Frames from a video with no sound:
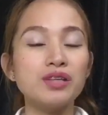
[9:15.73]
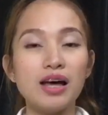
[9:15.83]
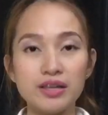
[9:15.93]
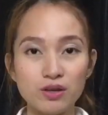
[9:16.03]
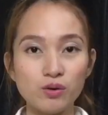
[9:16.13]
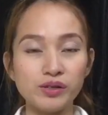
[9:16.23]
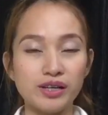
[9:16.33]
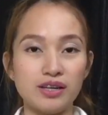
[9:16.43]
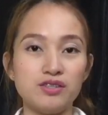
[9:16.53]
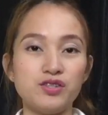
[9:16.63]
I know he
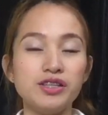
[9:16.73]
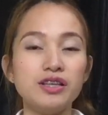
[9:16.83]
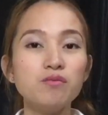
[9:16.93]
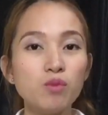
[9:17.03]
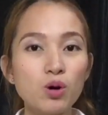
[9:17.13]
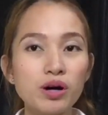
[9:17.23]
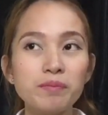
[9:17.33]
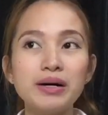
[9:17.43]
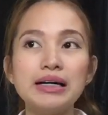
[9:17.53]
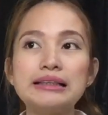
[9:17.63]
has written more,
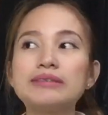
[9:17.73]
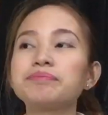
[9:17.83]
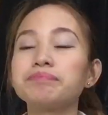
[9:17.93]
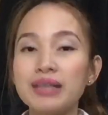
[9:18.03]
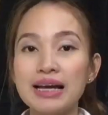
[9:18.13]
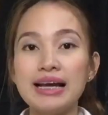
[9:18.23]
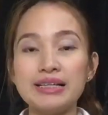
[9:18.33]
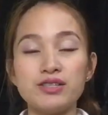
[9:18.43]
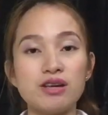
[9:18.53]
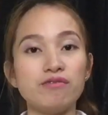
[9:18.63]
but I
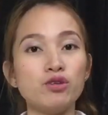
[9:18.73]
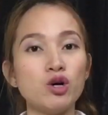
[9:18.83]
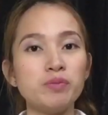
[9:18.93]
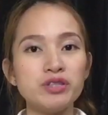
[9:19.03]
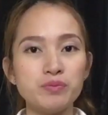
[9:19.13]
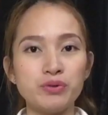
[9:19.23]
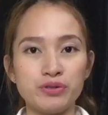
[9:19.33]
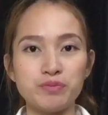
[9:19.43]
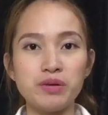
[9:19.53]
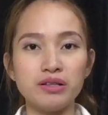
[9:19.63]
just have 2 of his books.
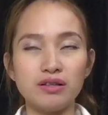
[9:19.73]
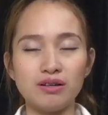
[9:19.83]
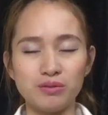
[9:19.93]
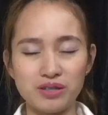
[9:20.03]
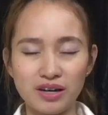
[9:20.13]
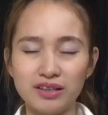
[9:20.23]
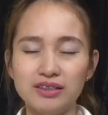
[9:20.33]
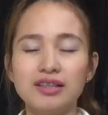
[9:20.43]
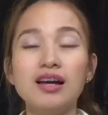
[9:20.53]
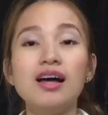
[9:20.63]
But oh god,
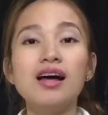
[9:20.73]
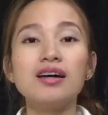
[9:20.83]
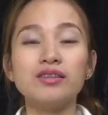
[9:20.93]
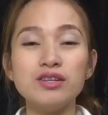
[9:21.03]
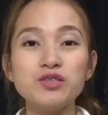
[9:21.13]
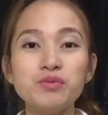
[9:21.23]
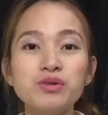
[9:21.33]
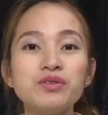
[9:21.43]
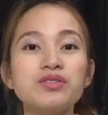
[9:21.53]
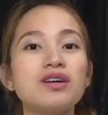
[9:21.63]
these
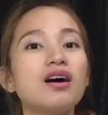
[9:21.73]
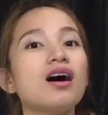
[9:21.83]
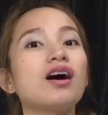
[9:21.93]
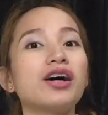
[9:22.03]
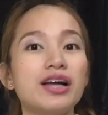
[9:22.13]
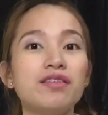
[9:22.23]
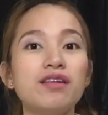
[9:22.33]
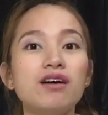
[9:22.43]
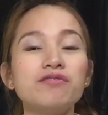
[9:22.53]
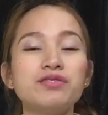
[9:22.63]
books are
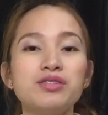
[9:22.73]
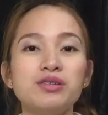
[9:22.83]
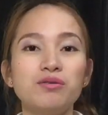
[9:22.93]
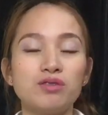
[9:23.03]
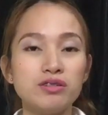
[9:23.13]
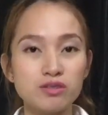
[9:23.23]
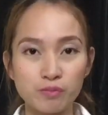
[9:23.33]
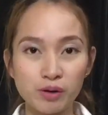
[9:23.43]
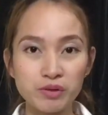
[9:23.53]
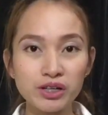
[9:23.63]
enough to
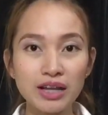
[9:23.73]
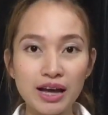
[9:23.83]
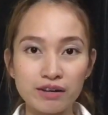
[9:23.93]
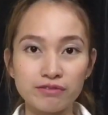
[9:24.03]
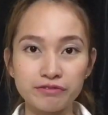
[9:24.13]
transform your life.